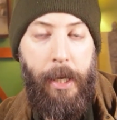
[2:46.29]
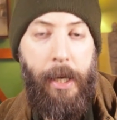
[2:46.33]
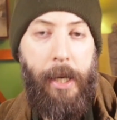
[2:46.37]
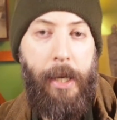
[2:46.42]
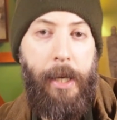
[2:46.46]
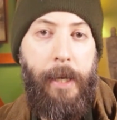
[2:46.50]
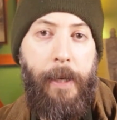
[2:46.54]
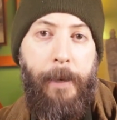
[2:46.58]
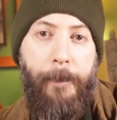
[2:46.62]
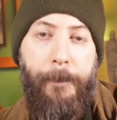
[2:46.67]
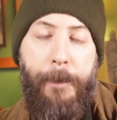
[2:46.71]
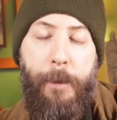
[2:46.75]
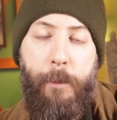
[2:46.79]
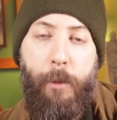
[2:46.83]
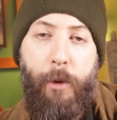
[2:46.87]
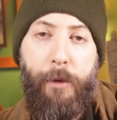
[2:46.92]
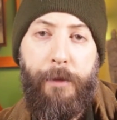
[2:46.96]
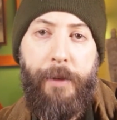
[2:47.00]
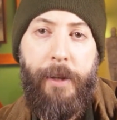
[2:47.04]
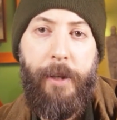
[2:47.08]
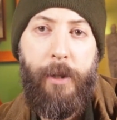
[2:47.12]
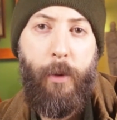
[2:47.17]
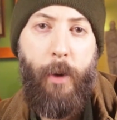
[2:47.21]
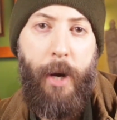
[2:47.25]
The
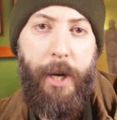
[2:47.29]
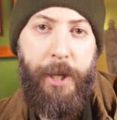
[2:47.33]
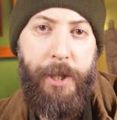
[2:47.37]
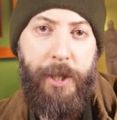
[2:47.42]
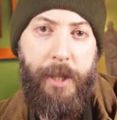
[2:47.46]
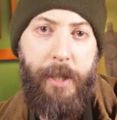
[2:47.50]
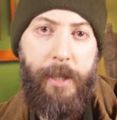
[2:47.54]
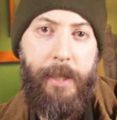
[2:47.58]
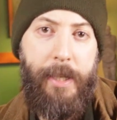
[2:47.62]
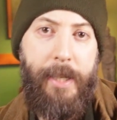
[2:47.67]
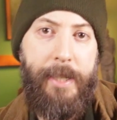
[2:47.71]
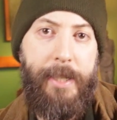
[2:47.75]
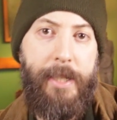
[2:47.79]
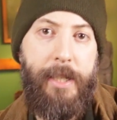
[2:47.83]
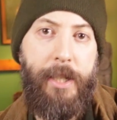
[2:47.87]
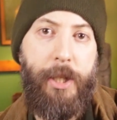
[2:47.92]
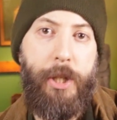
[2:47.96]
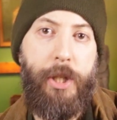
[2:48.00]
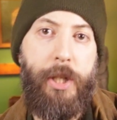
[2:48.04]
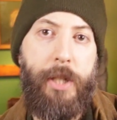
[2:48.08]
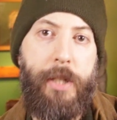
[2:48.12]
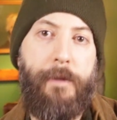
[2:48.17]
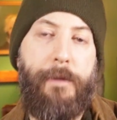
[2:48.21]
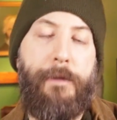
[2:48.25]
movie in question doesn't
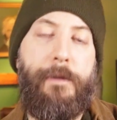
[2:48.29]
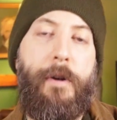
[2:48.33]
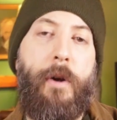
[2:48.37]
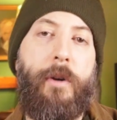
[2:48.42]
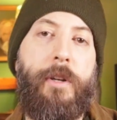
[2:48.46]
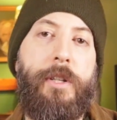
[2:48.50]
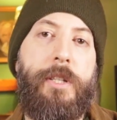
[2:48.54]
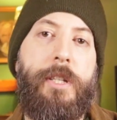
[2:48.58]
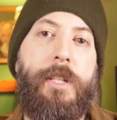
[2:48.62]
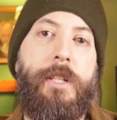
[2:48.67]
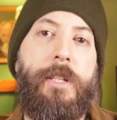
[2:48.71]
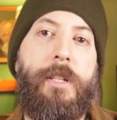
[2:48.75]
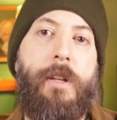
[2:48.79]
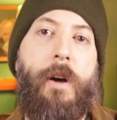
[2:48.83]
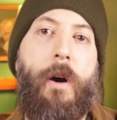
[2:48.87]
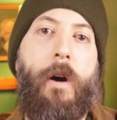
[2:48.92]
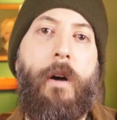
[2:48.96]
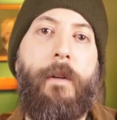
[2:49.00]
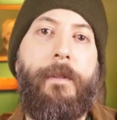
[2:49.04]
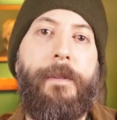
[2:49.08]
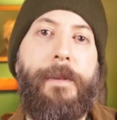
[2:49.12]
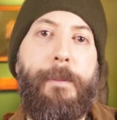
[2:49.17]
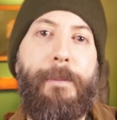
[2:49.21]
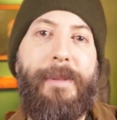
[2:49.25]
just focuses
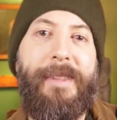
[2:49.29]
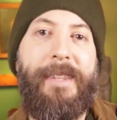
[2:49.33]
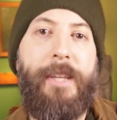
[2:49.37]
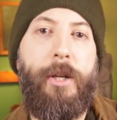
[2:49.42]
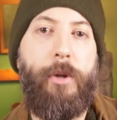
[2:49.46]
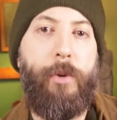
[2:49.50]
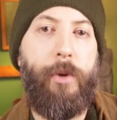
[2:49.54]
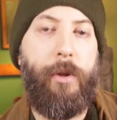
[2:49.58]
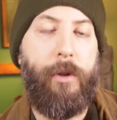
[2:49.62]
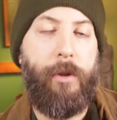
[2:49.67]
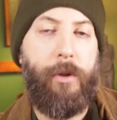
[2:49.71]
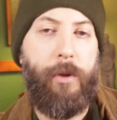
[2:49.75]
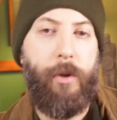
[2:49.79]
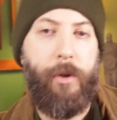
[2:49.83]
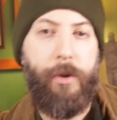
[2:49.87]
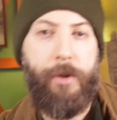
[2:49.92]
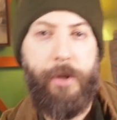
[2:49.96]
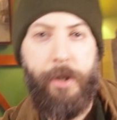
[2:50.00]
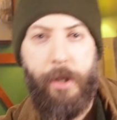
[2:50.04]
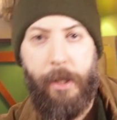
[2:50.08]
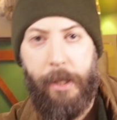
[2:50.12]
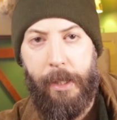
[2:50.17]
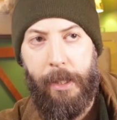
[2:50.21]
on the material culture.